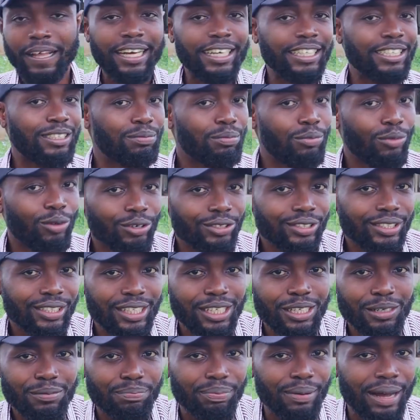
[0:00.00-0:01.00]
is
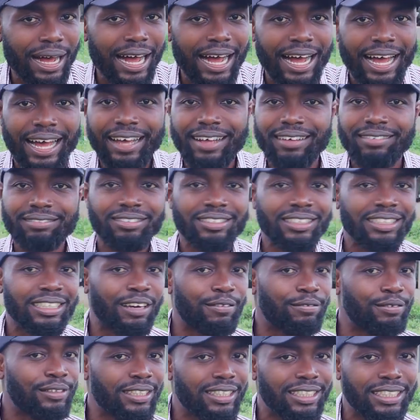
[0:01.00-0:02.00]
mostly by
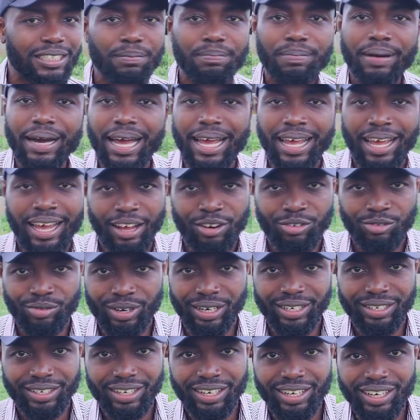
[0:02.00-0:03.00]
70 by
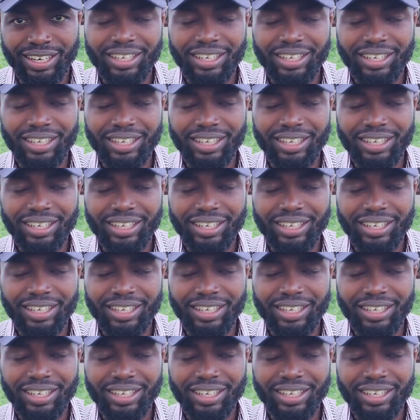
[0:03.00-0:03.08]
100,